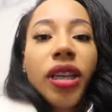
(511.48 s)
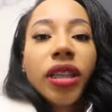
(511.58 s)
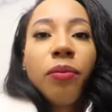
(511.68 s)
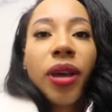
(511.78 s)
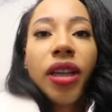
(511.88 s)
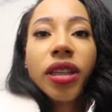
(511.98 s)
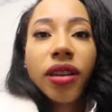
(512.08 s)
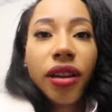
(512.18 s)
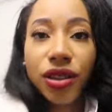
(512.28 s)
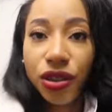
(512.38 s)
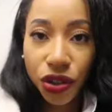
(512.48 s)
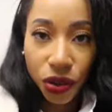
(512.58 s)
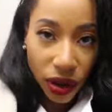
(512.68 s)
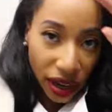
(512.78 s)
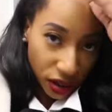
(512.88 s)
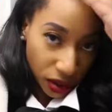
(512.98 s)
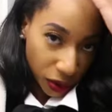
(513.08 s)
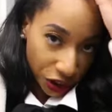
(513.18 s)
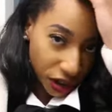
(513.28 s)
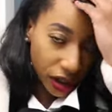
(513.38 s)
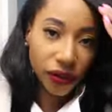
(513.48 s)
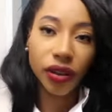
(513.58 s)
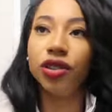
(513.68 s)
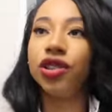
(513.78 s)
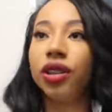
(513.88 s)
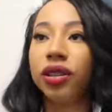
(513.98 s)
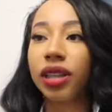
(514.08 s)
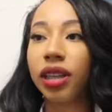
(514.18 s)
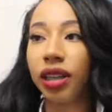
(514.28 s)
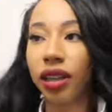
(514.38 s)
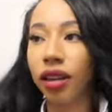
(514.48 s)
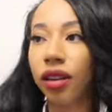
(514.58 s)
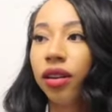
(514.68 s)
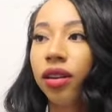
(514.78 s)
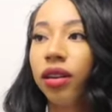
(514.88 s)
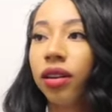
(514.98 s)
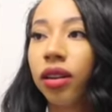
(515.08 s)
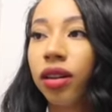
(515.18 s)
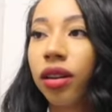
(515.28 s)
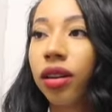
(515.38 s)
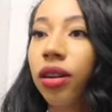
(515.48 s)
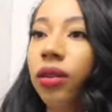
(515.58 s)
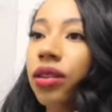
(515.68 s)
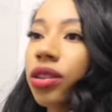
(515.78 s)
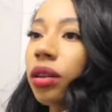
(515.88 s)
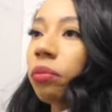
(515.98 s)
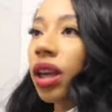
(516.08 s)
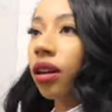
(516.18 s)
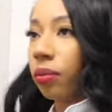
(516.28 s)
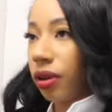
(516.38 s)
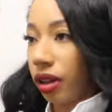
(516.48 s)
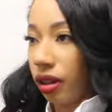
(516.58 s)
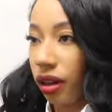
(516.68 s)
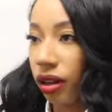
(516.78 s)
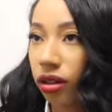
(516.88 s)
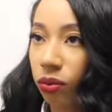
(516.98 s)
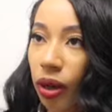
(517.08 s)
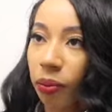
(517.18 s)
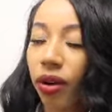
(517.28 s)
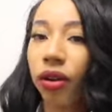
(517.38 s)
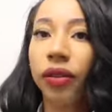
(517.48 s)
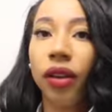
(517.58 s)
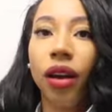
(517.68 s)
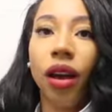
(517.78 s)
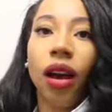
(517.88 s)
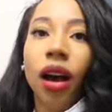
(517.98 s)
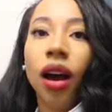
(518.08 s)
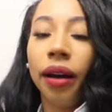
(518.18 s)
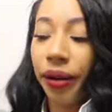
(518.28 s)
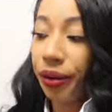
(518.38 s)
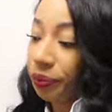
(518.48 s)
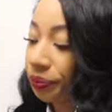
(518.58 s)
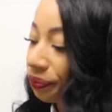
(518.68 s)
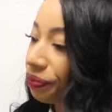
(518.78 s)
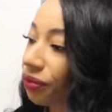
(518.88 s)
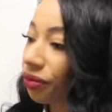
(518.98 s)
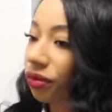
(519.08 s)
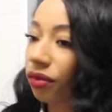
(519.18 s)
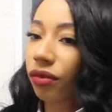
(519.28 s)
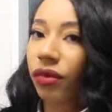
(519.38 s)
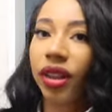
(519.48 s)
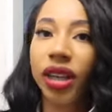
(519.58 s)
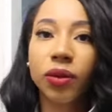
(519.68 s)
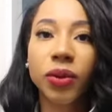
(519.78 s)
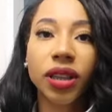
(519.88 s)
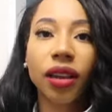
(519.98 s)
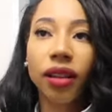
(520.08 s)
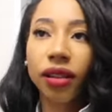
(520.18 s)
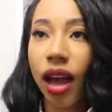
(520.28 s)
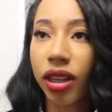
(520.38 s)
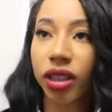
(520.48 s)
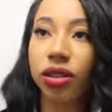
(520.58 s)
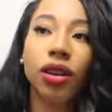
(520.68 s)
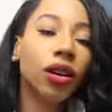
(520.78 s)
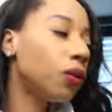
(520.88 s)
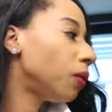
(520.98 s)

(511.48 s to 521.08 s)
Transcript: is amazing as usual. I just wish she lived in Jersey. Oh, there's like makeup on here. I gotta wipe it off. This was like the last look